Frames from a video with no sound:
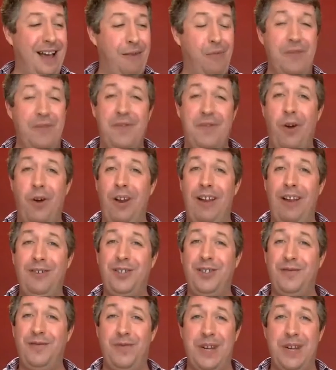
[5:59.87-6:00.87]
we've got
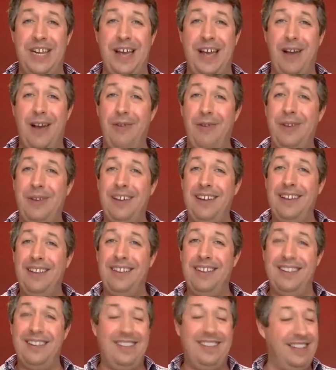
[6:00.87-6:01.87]
loads of video
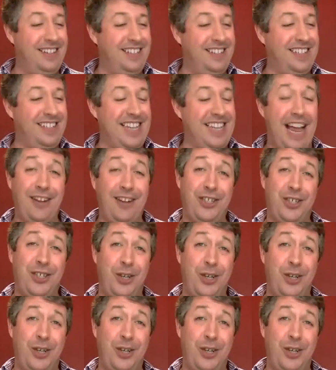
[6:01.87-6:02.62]
that's attached